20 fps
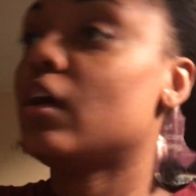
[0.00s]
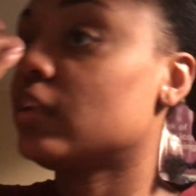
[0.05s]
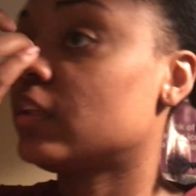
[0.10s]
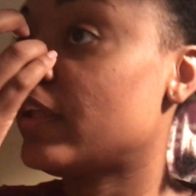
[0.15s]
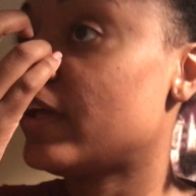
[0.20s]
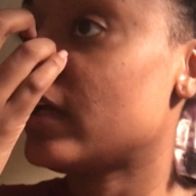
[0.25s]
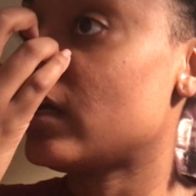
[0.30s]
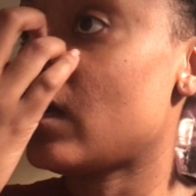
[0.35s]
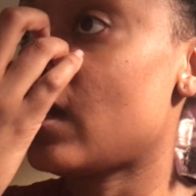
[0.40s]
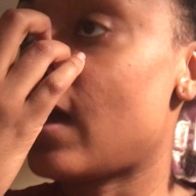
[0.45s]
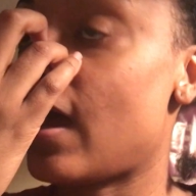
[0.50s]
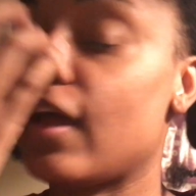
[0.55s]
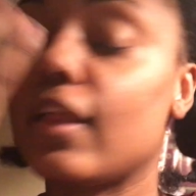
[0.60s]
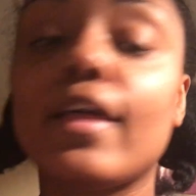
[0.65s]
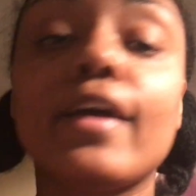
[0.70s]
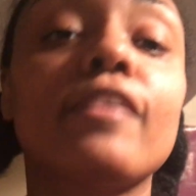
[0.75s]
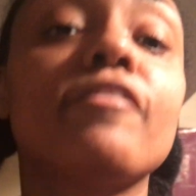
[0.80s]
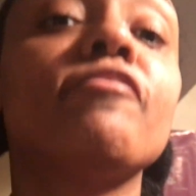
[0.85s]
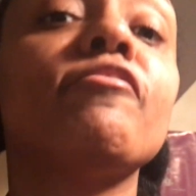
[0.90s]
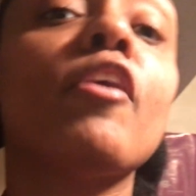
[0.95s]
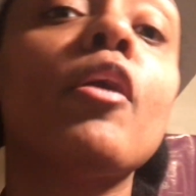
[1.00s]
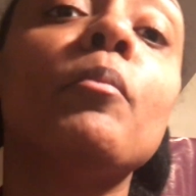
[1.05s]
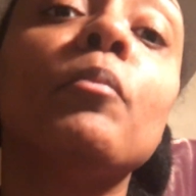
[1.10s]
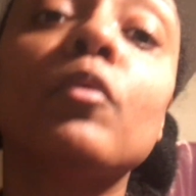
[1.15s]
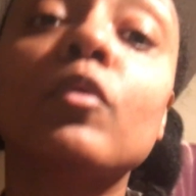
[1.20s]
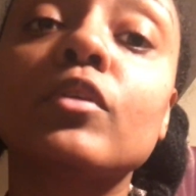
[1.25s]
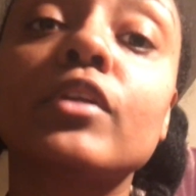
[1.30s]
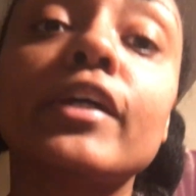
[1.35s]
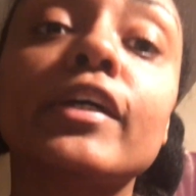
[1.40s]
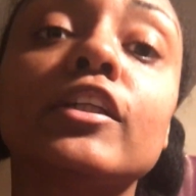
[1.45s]
Thank God, I like
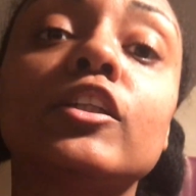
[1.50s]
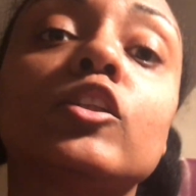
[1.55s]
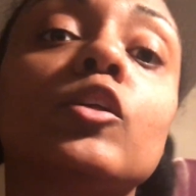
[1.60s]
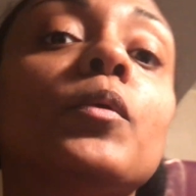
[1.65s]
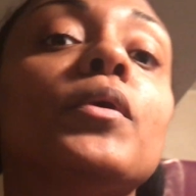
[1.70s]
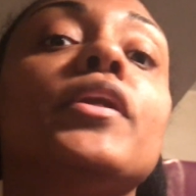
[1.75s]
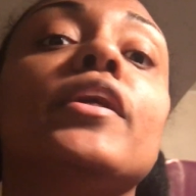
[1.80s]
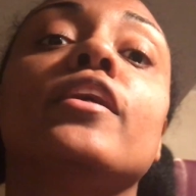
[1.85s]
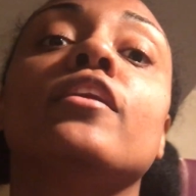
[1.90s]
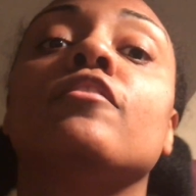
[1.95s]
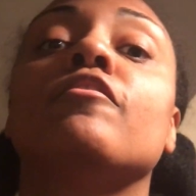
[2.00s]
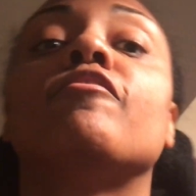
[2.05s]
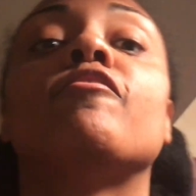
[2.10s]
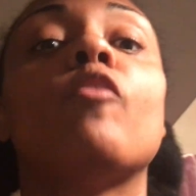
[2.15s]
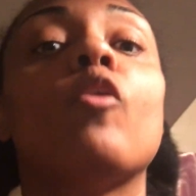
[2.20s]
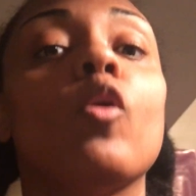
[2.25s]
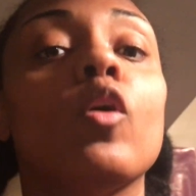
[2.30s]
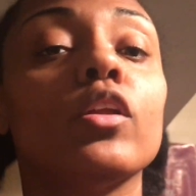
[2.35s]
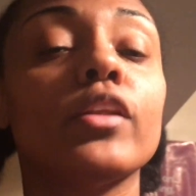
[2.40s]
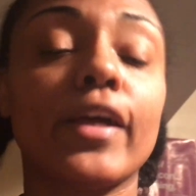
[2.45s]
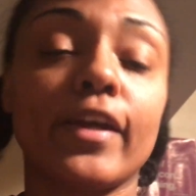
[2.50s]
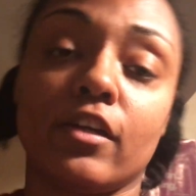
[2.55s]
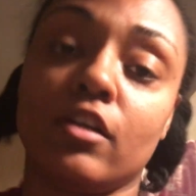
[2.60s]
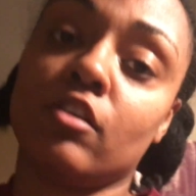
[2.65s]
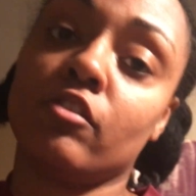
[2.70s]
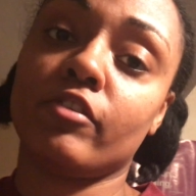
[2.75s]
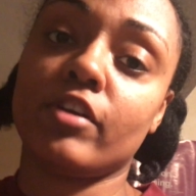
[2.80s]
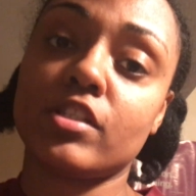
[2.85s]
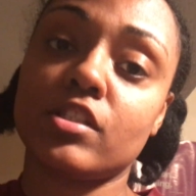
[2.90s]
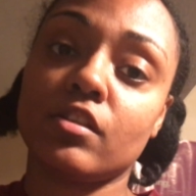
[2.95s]
fumbled it so it didn't fall like
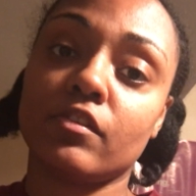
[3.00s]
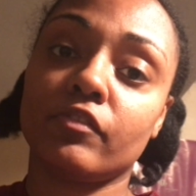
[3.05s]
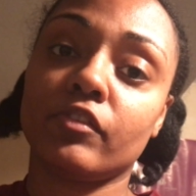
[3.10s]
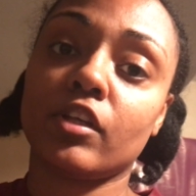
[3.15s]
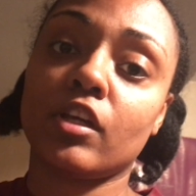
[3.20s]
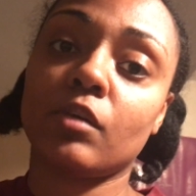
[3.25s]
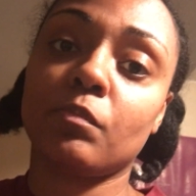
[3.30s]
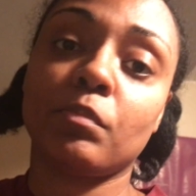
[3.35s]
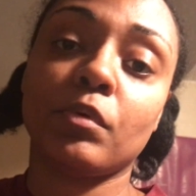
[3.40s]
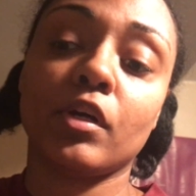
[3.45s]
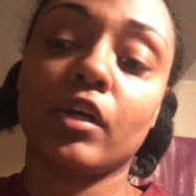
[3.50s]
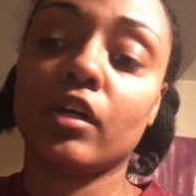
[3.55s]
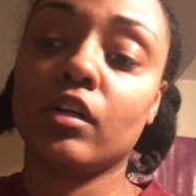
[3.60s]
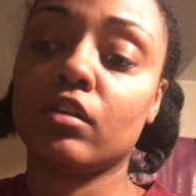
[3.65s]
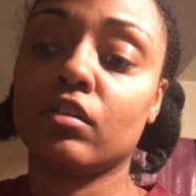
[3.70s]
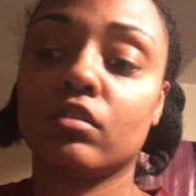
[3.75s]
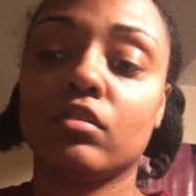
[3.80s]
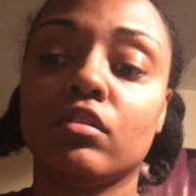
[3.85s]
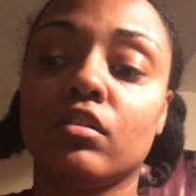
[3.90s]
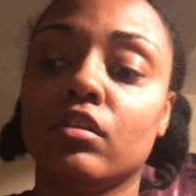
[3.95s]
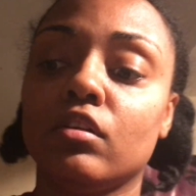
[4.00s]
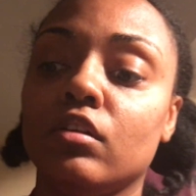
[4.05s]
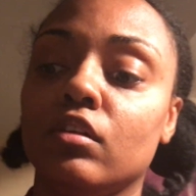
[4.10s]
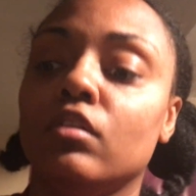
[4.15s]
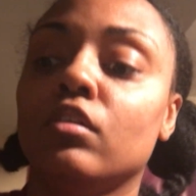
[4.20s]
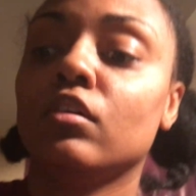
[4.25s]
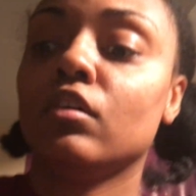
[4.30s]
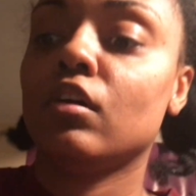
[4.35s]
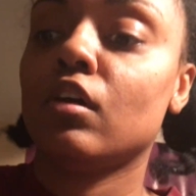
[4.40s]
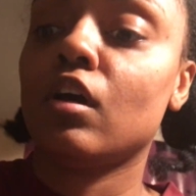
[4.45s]
aggressively, but I
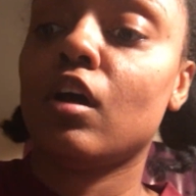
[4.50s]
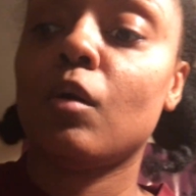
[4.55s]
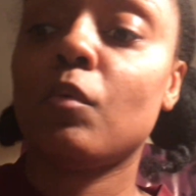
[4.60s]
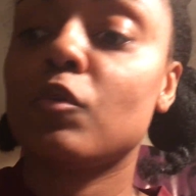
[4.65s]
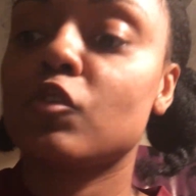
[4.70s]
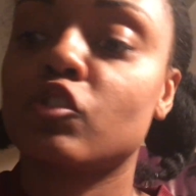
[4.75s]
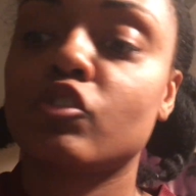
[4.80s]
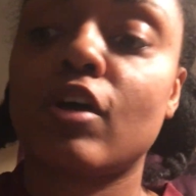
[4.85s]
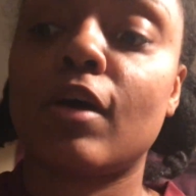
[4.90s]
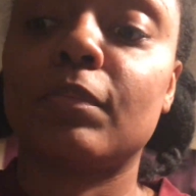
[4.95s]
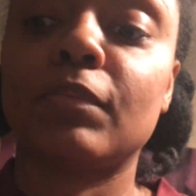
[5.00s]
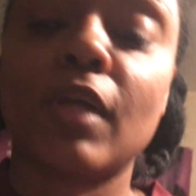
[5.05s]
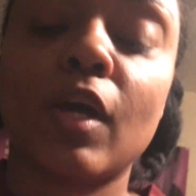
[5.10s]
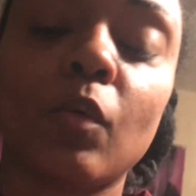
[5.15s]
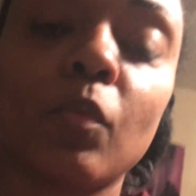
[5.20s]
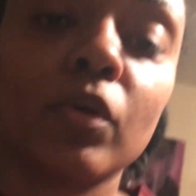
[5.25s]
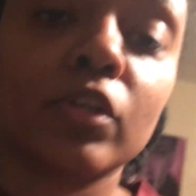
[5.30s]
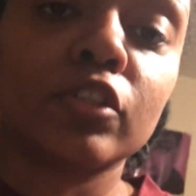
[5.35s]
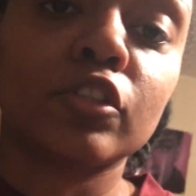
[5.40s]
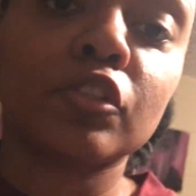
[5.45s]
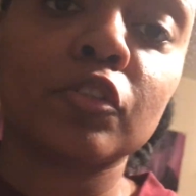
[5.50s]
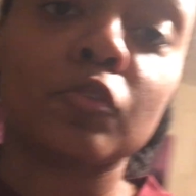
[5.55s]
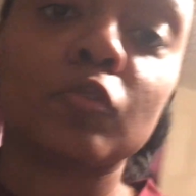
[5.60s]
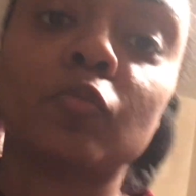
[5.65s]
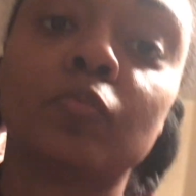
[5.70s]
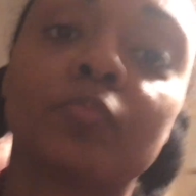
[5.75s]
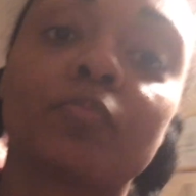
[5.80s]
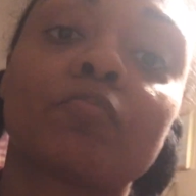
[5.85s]
almost dropped that one too.